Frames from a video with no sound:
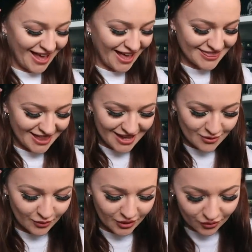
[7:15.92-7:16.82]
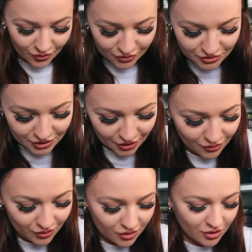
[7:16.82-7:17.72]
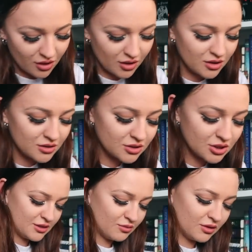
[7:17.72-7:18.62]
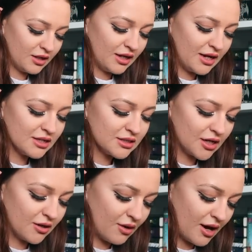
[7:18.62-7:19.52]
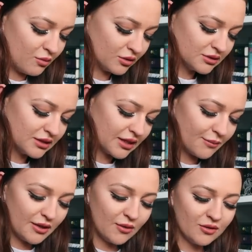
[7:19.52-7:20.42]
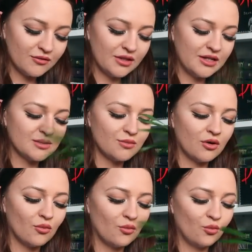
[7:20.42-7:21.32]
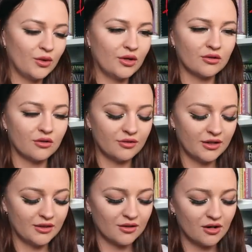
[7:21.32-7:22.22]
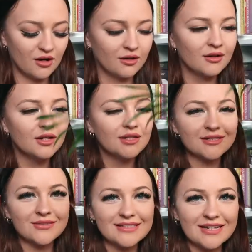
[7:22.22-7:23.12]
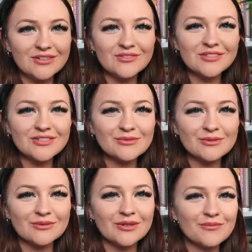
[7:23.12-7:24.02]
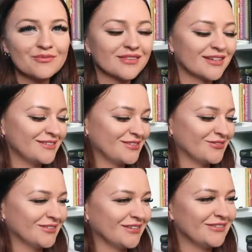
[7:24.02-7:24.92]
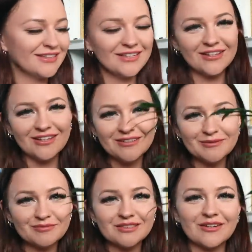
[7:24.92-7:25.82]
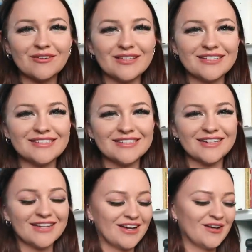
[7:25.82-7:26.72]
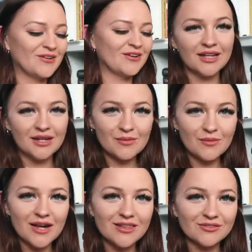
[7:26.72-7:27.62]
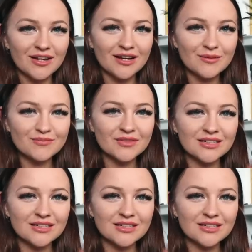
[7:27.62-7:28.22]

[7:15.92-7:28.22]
And then we also got this one here. So I wanted like a big one of these, but we could not fit it in the car. So I settled for a small one, and it's really, really cute. Don't know where this is gonna go, but I love her.